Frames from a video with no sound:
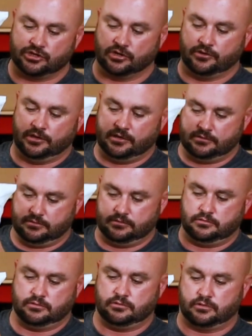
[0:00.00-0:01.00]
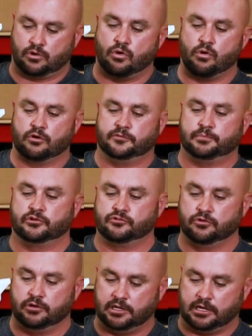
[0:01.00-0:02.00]
sure that the core is
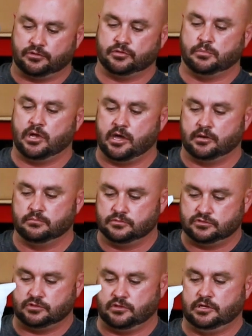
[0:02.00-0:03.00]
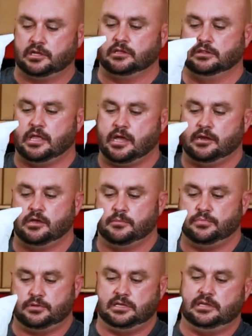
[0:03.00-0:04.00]
protruding out the bottom so that it can line
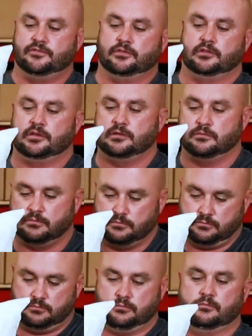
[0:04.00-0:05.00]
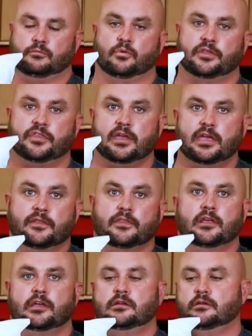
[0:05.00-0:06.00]
up evenly with the
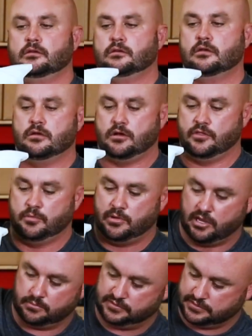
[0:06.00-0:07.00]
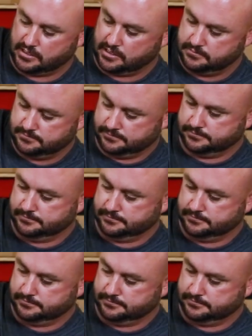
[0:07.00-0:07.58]
inlet on the bottom side.